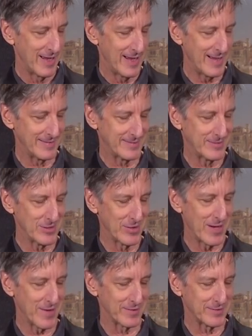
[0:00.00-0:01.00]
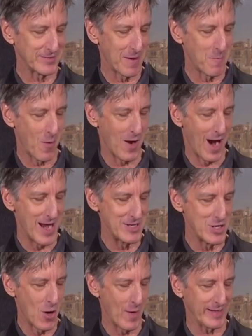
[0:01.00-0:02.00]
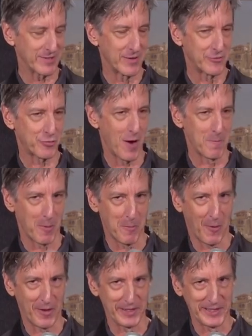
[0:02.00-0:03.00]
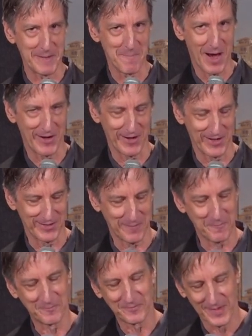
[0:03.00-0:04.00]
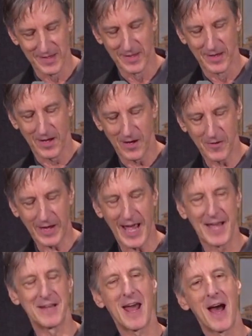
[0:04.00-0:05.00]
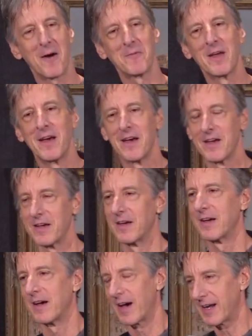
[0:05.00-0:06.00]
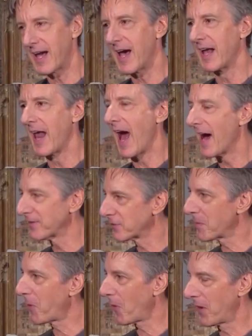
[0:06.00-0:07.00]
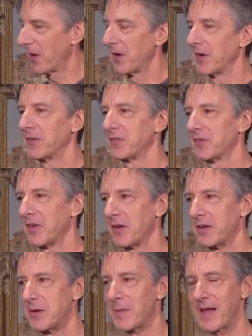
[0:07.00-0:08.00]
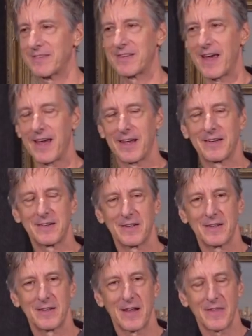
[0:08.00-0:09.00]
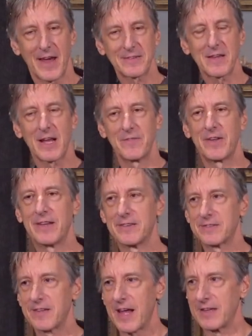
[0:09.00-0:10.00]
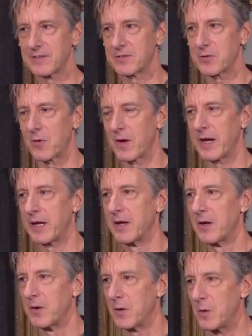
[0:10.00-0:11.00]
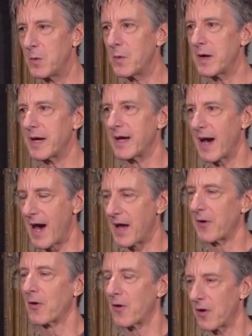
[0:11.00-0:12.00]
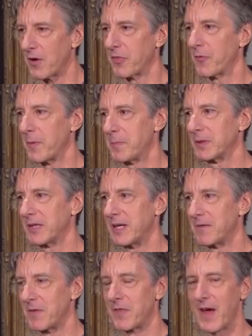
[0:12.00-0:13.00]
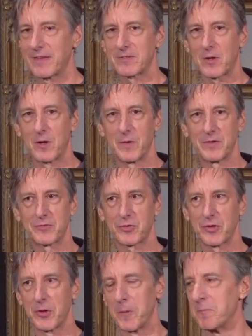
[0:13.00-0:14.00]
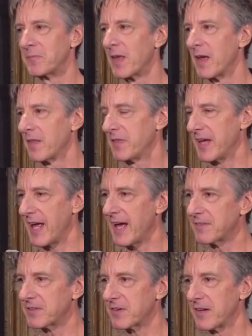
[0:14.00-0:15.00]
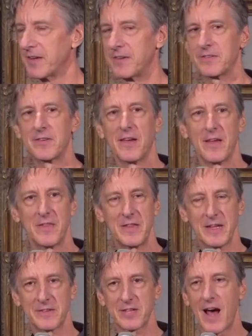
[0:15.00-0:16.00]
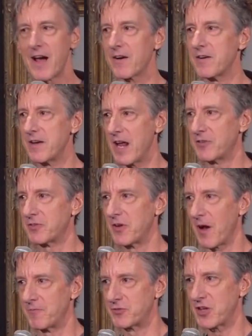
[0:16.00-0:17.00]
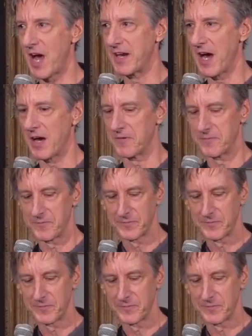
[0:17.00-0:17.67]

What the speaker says: He's still here somewhere, I know it, Trump reportedly muttered. Okay, now, again, as reporters, you might say, now that's kind of an insane story. Who on earth would believe that that story was true? The answer is the entire nation of China.